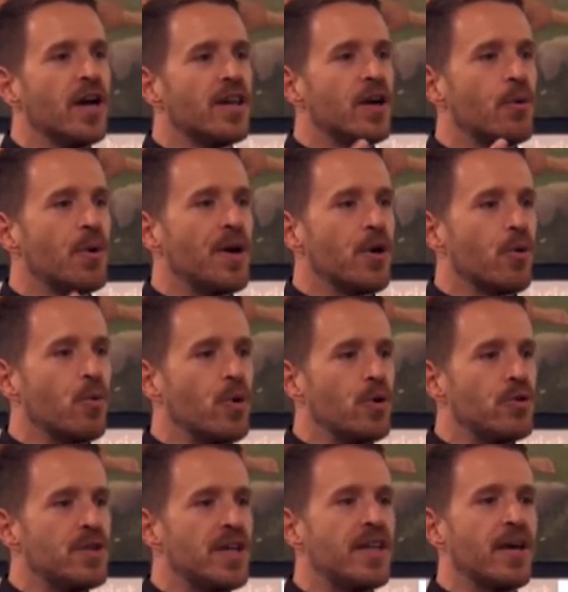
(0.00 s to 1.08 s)
that we are
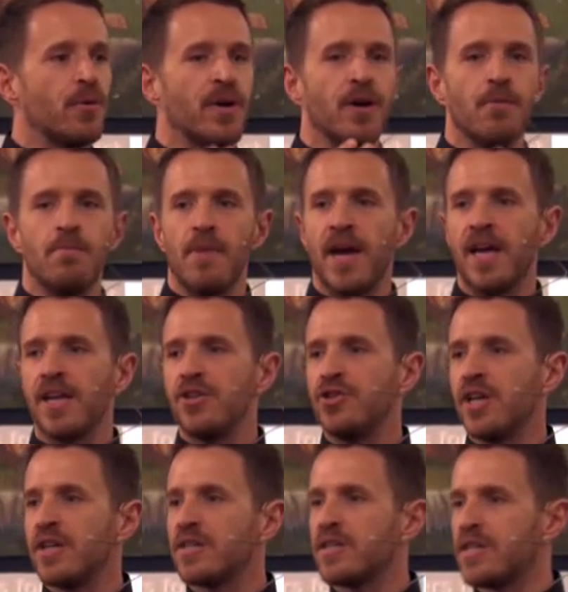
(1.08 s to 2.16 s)
wounded, that we are
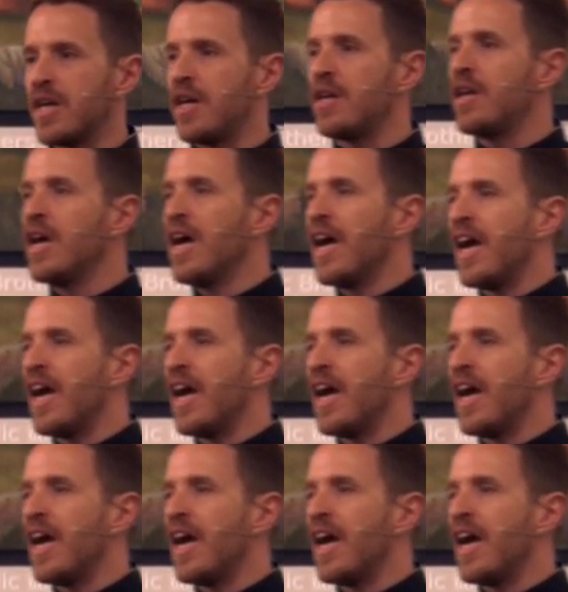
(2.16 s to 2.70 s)
managing sin